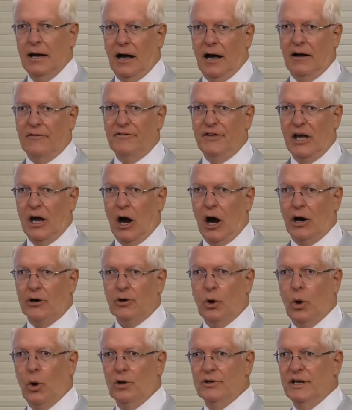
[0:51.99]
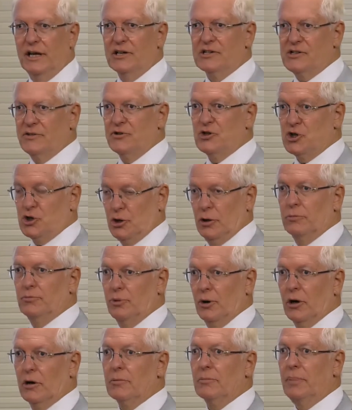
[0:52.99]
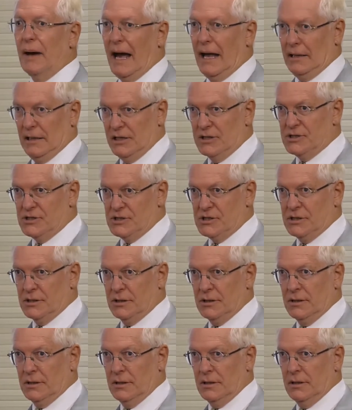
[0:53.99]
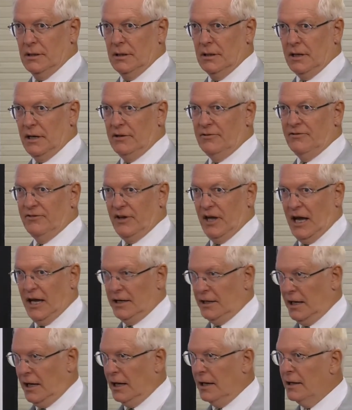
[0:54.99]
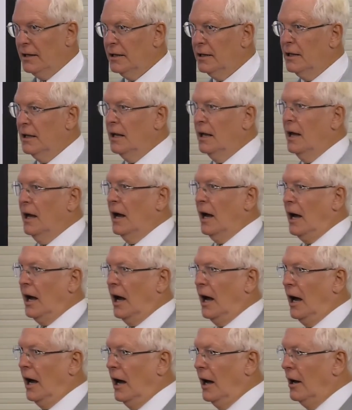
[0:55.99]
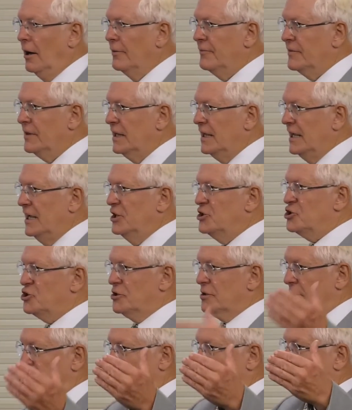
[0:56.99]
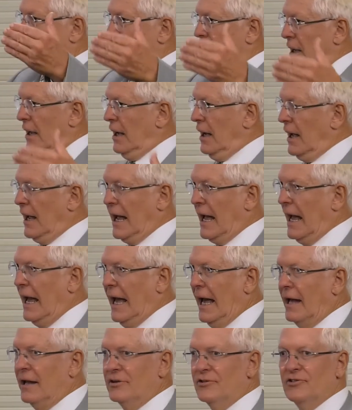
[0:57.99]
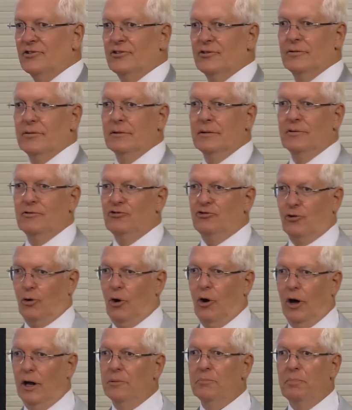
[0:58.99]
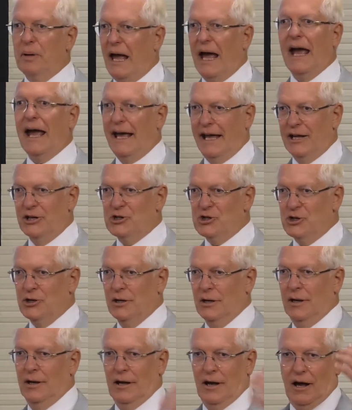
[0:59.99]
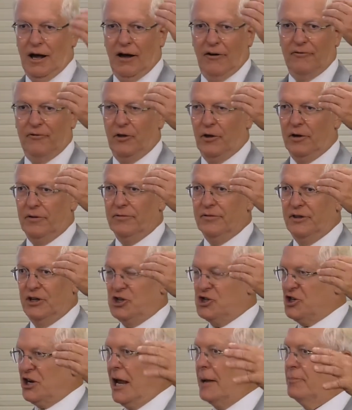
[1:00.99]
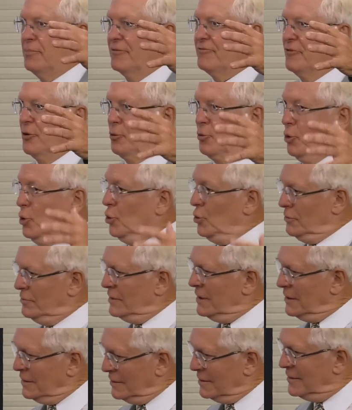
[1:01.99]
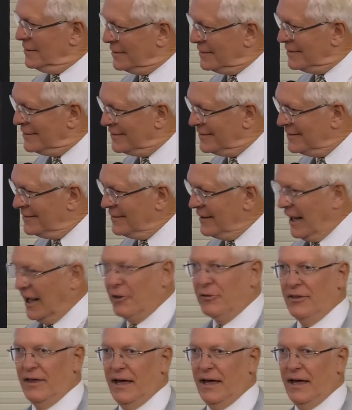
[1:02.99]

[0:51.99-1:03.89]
of the art holdings of the Schönbrunn Palace in Vienna. Each hand-drawn page of the shape of the room, and